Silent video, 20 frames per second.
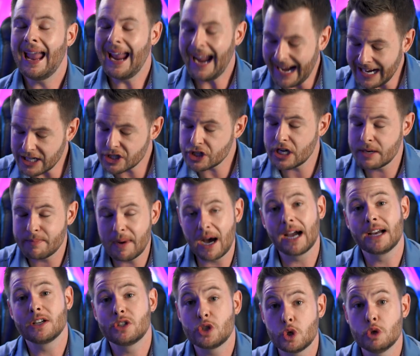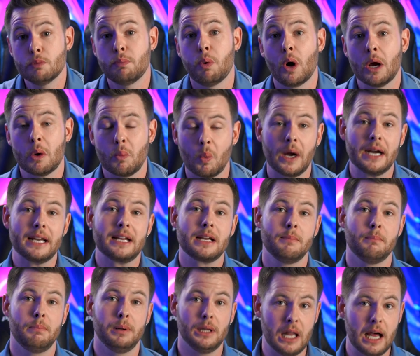HDMI 2.1
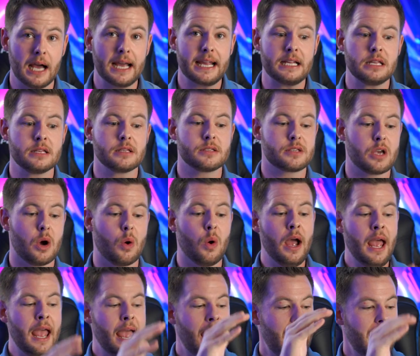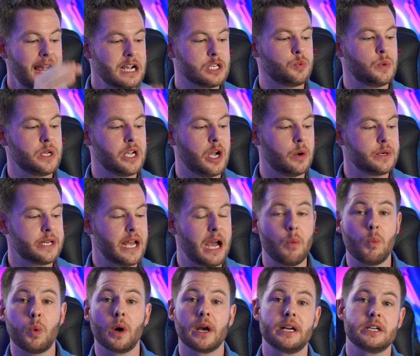compliance. So as we go
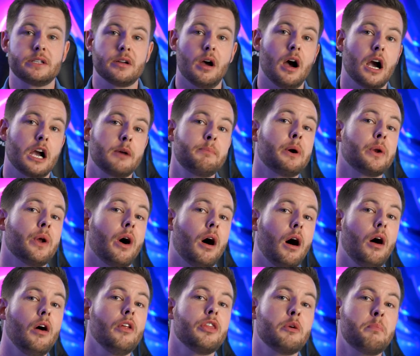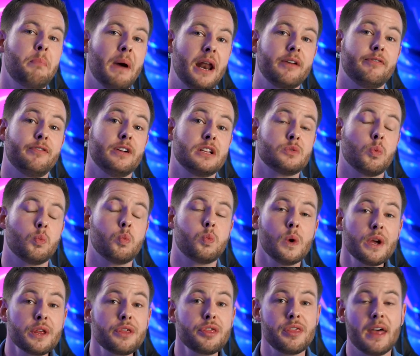down, we're going to talk about all the benefits
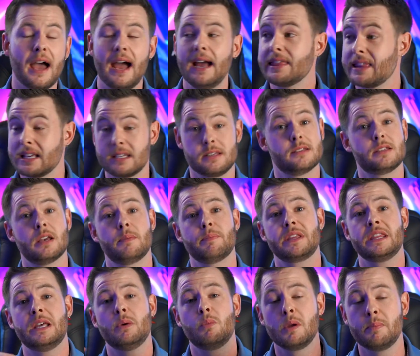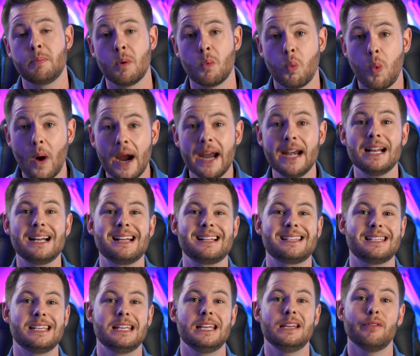with that. This is something that we've been waiting to
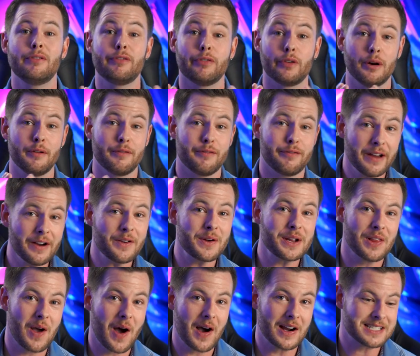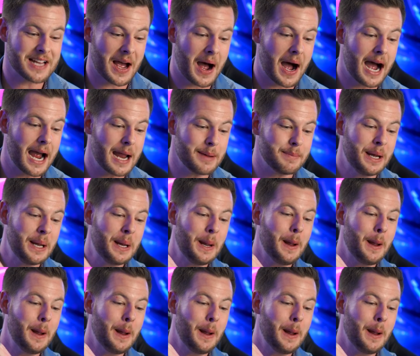see for a very long time,